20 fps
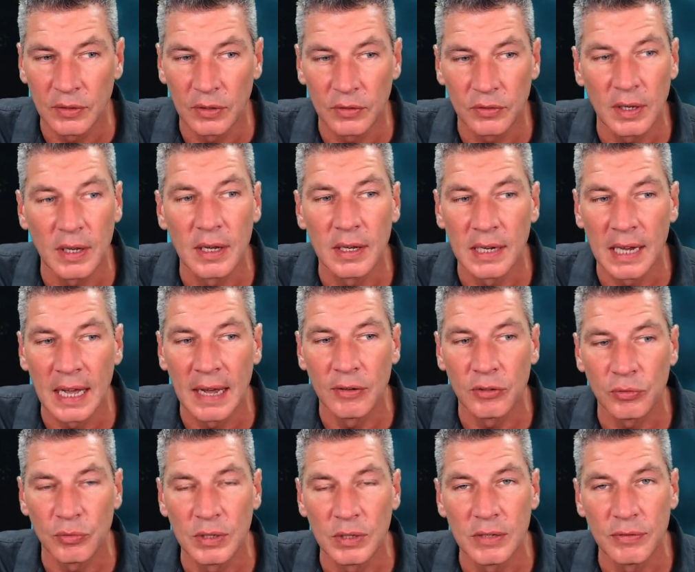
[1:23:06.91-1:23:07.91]
I'll tell you now,
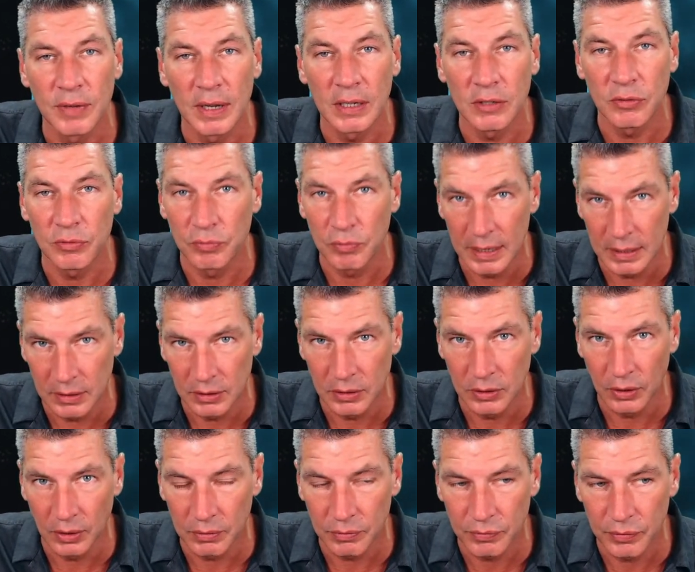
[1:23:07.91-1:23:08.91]
is Reflex Red
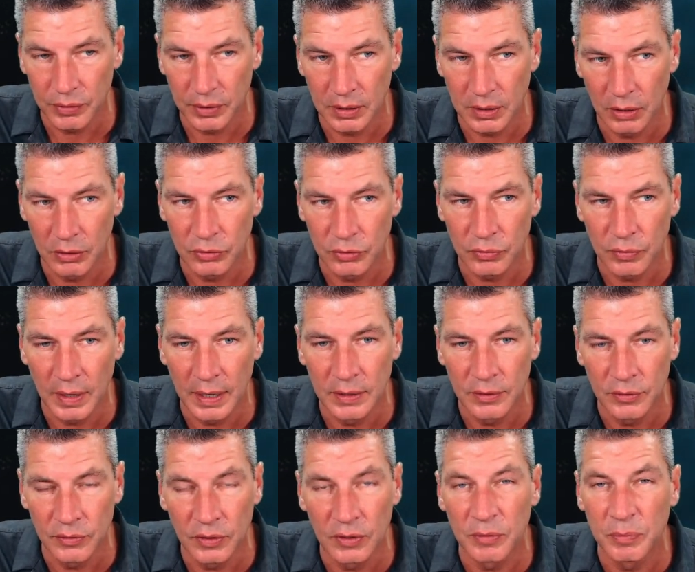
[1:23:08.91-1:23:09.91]
Dot for close
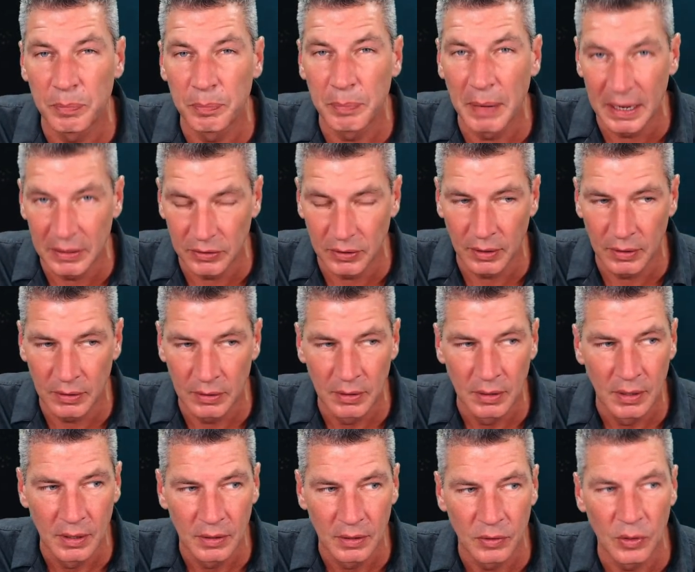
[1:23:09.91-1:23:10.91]
range is better
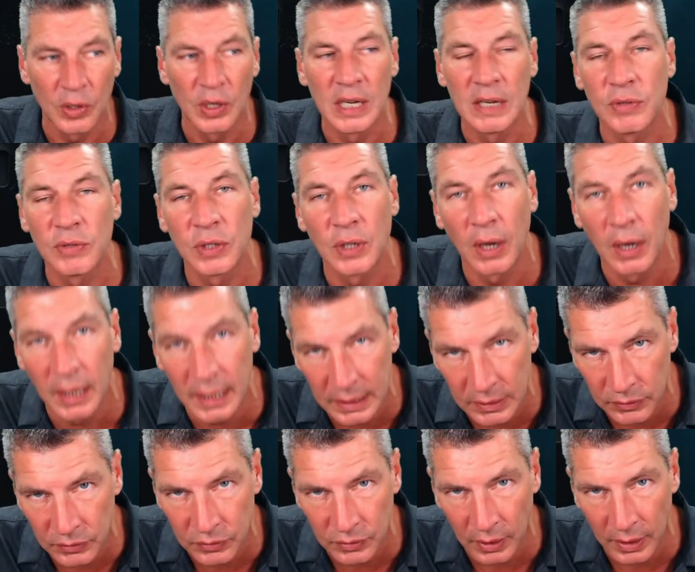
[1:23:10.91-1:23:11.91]
than even
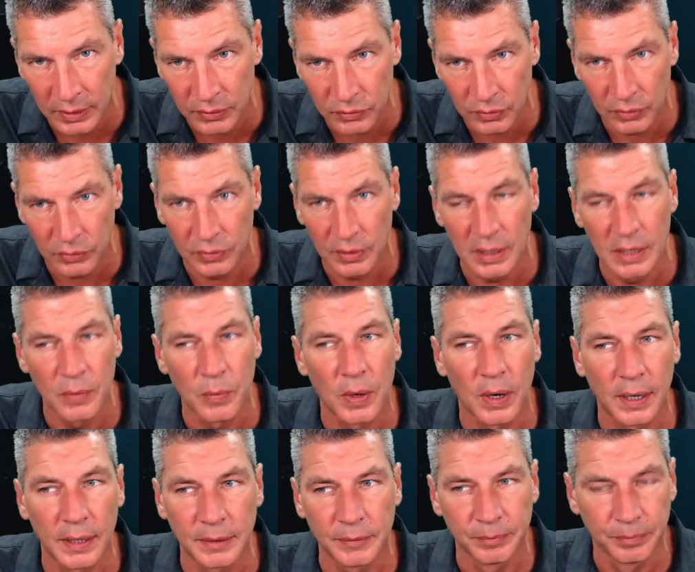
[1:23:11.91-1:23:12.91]
iron sights. And I'll tell you
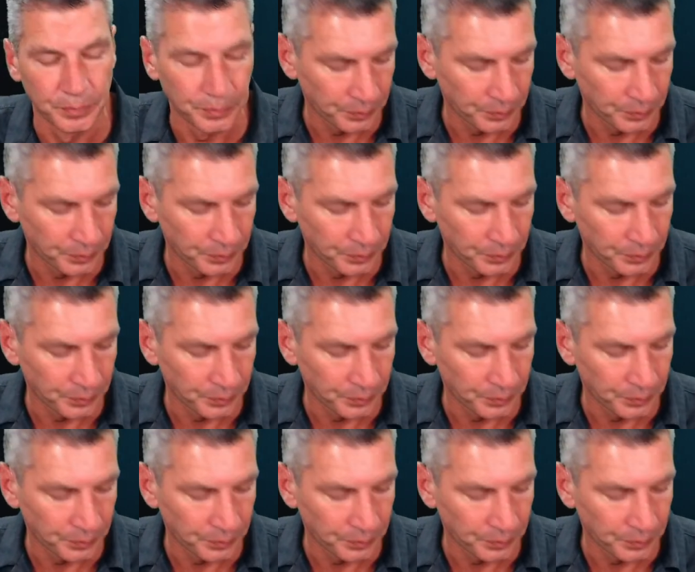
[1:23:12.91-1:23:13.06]
why.